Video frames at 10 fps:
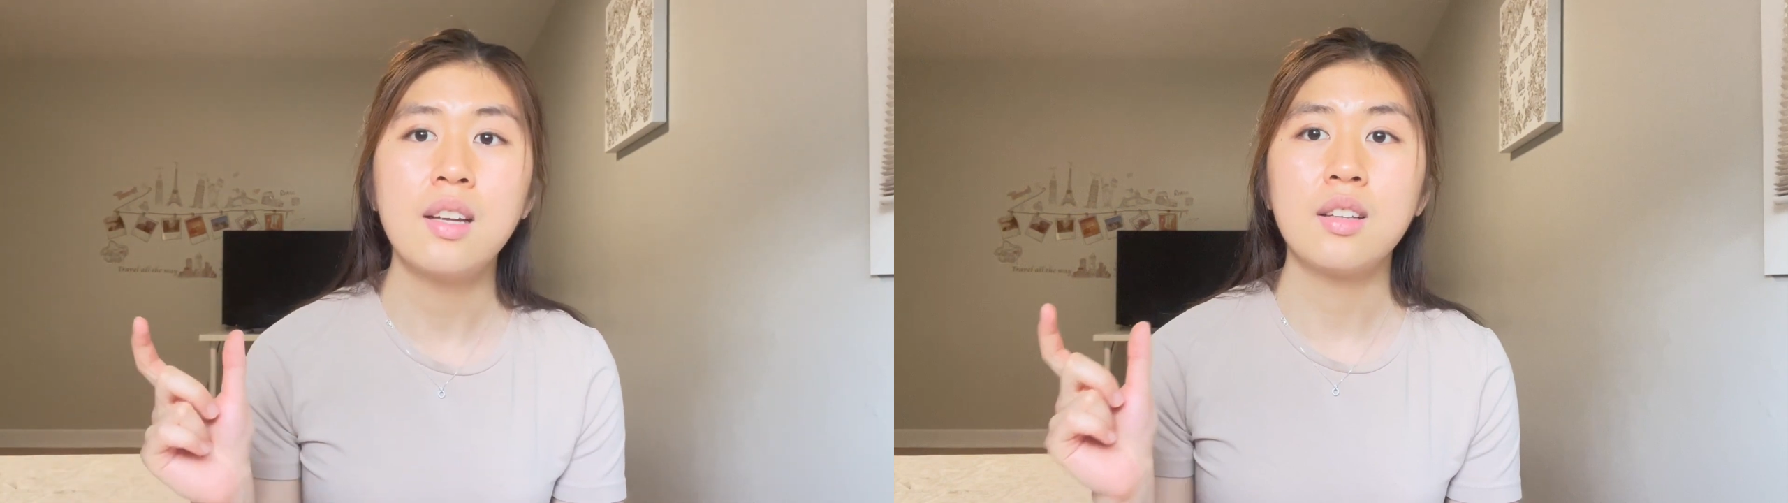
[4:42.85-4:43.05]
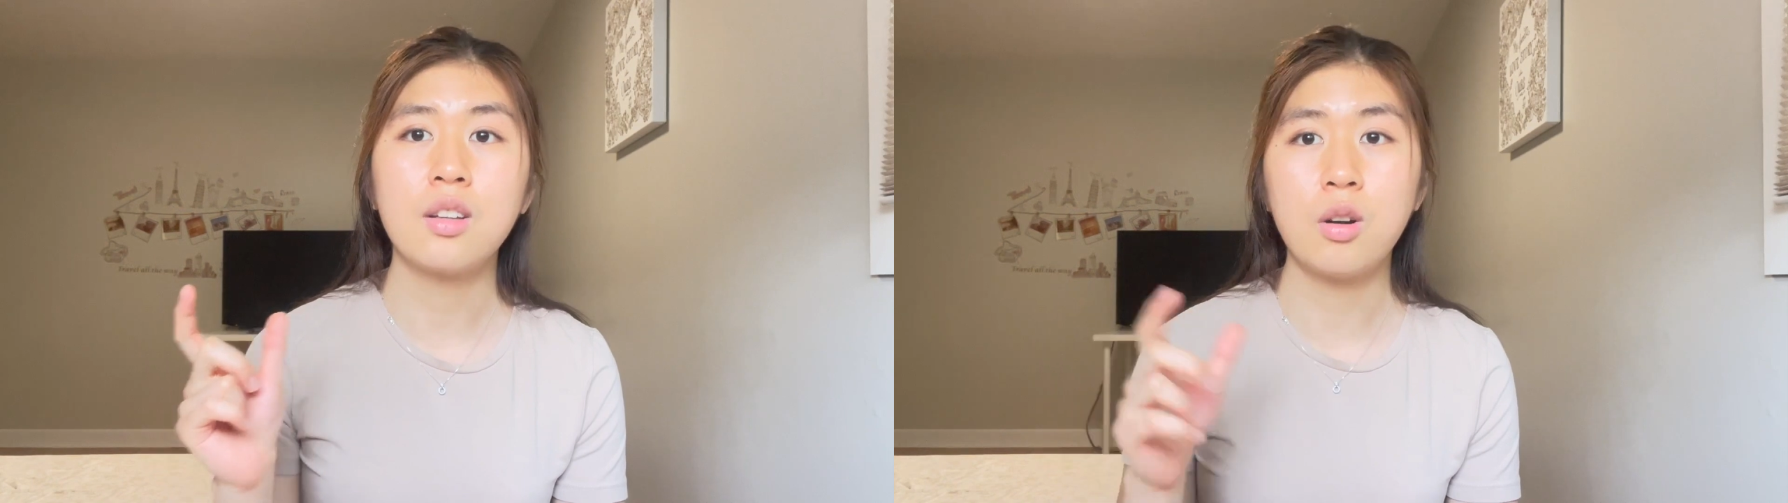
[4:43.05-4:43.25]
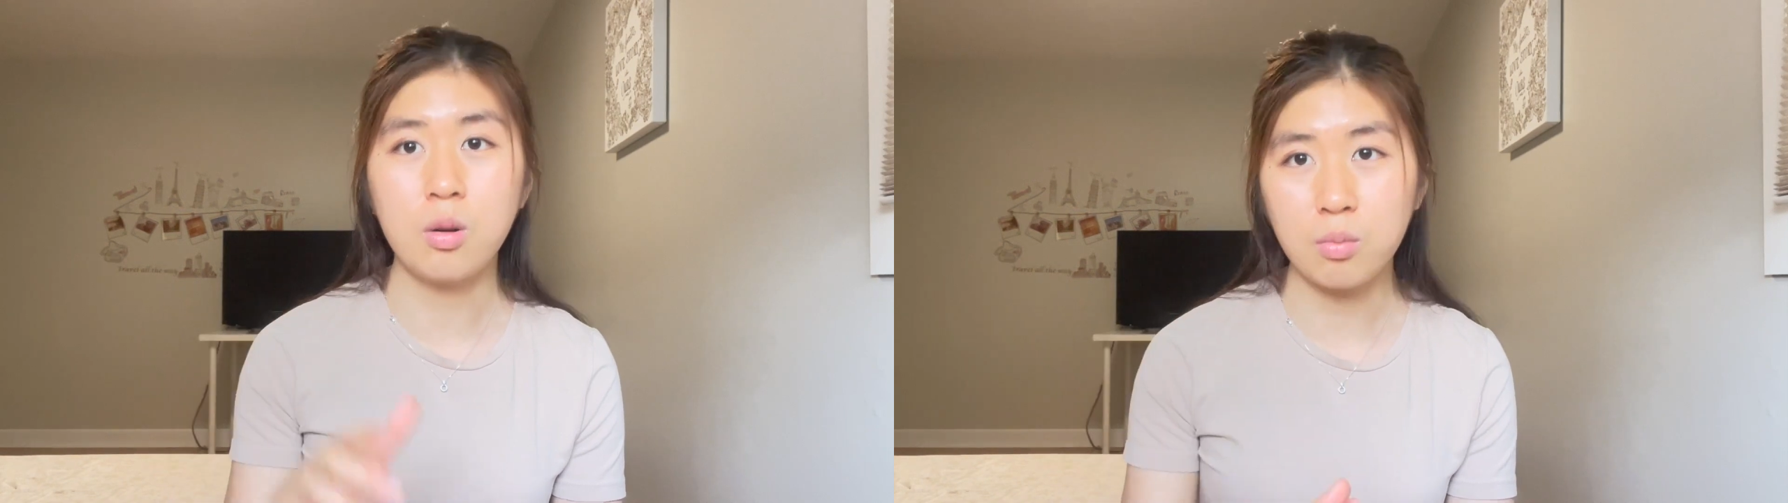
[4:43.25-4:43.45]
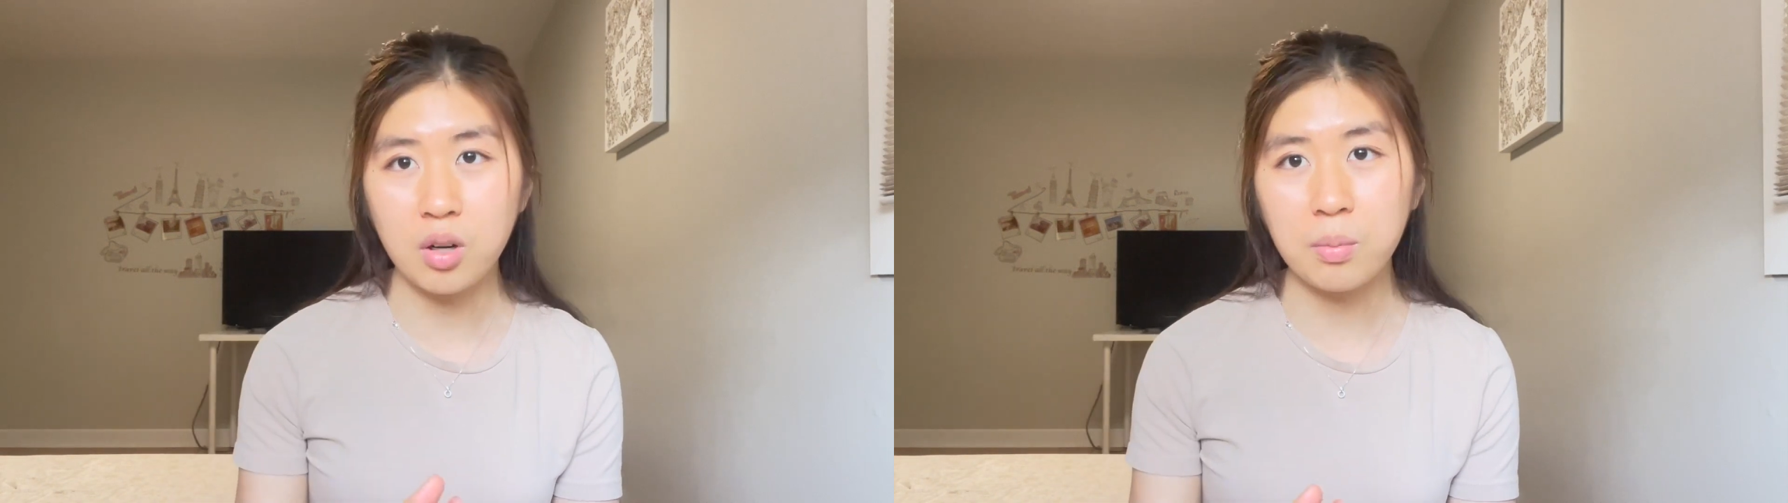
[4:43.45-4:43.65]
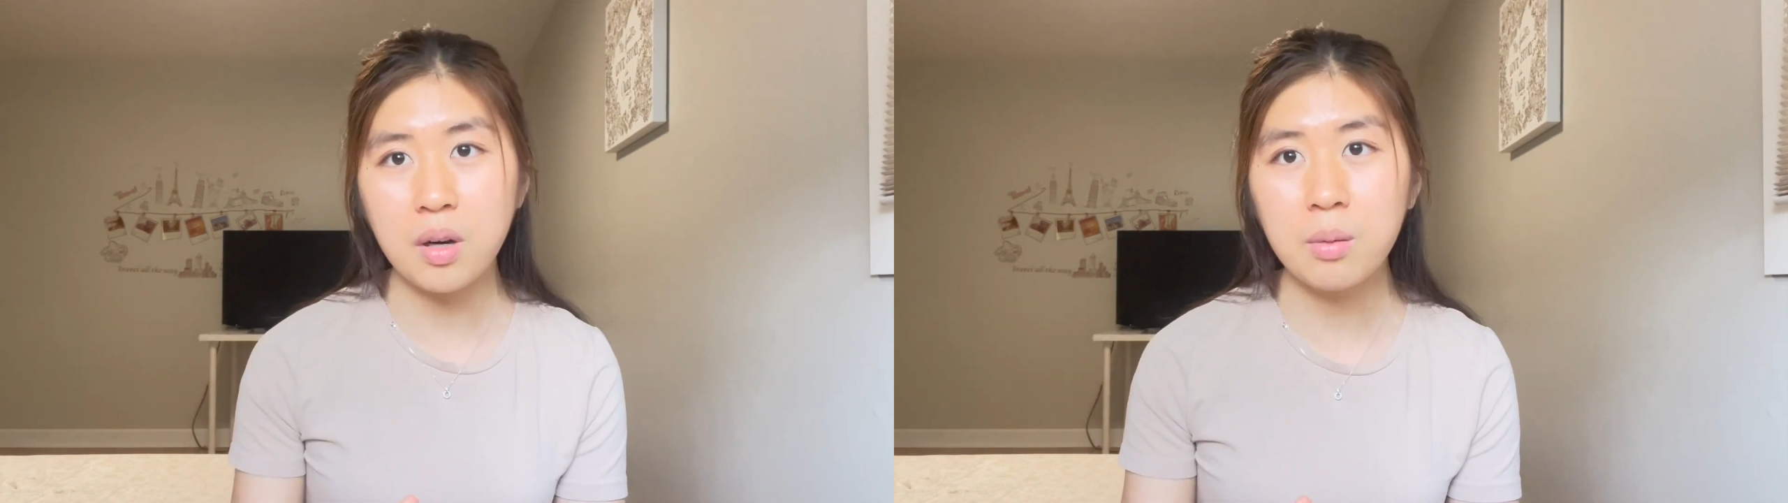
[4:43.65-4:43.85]
the
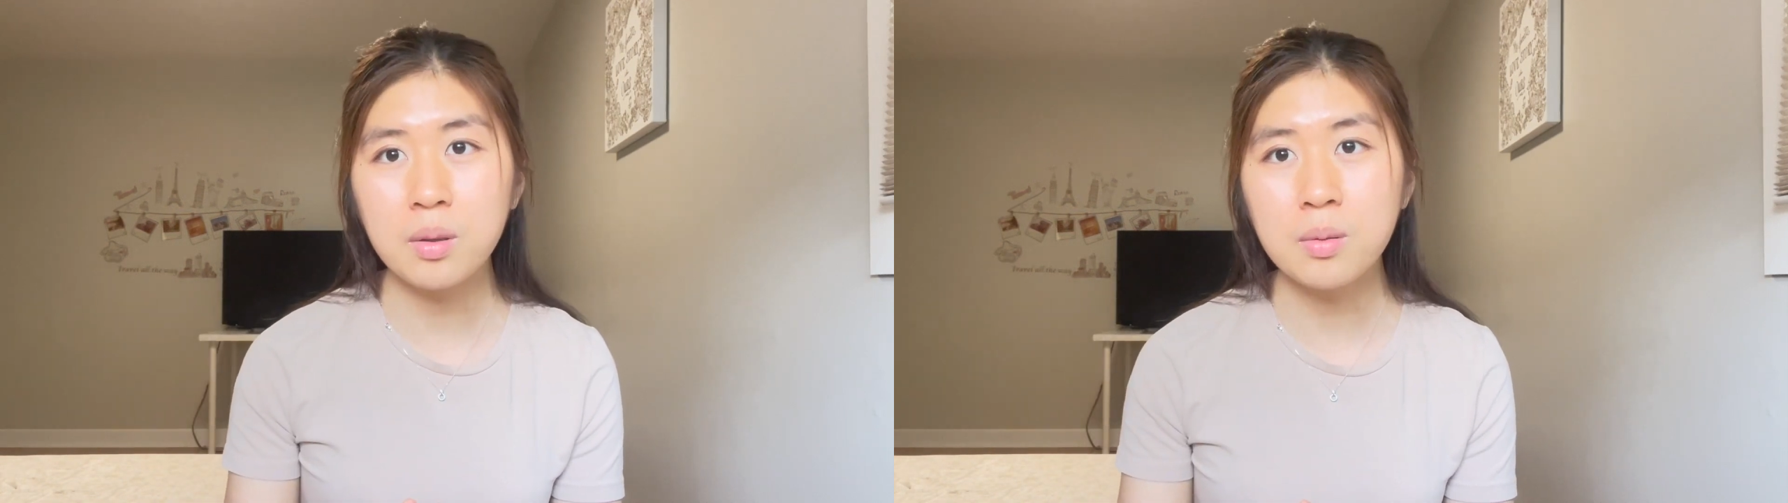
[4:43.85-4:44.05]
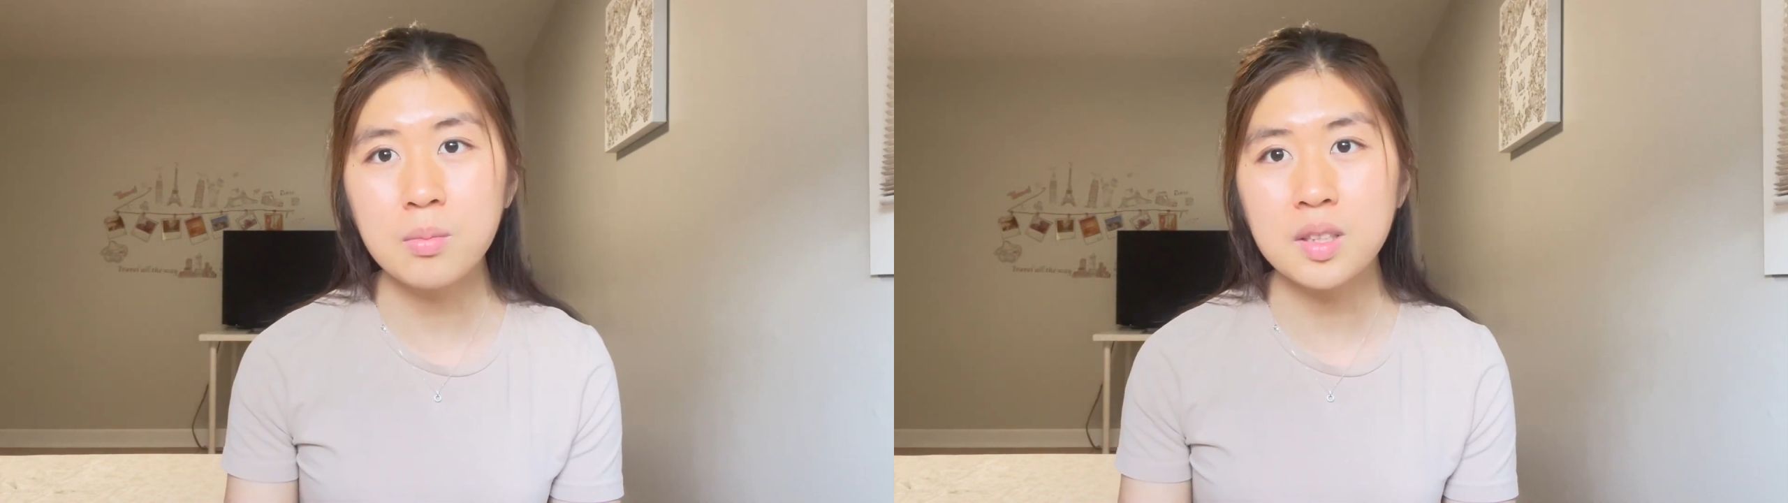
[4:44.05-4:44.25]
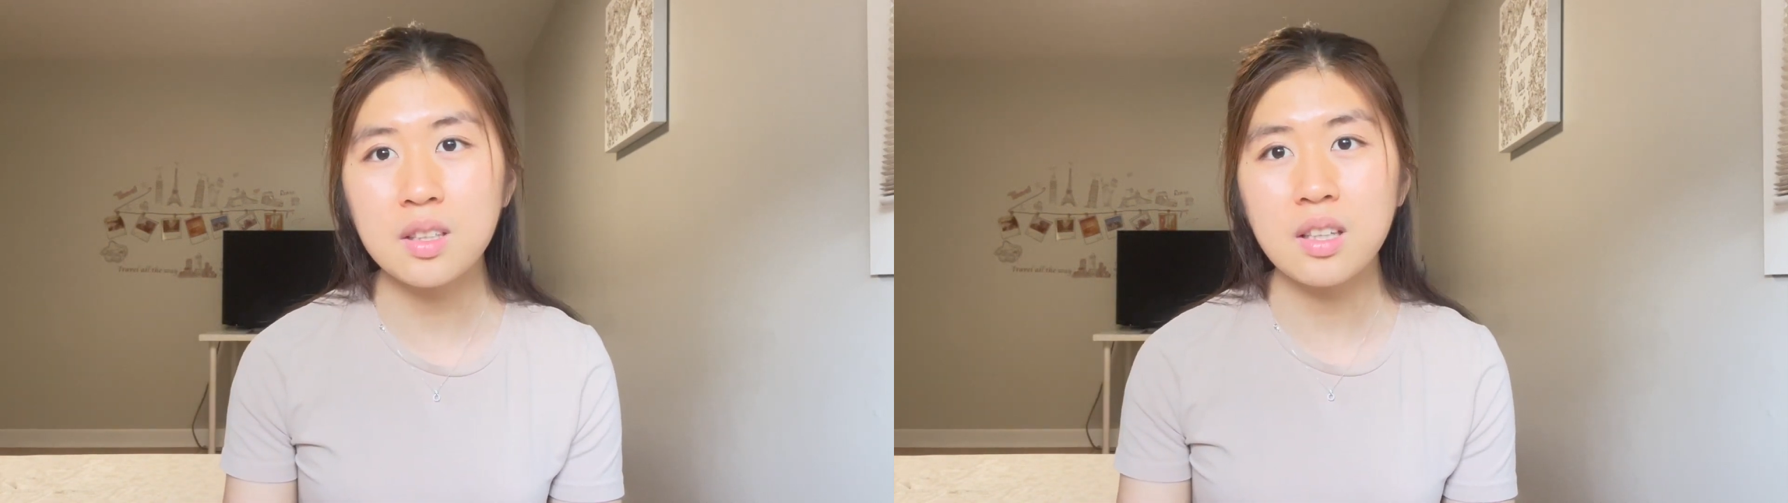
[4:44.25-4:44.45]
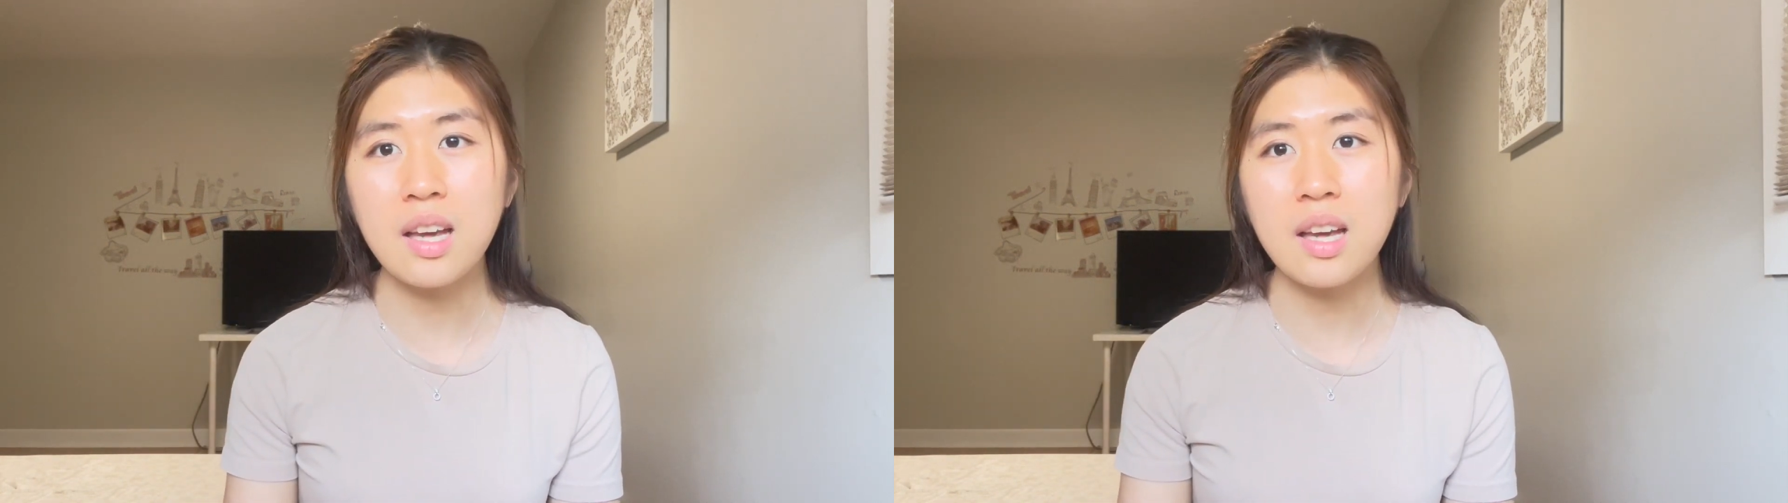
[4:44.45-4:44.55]
homework problems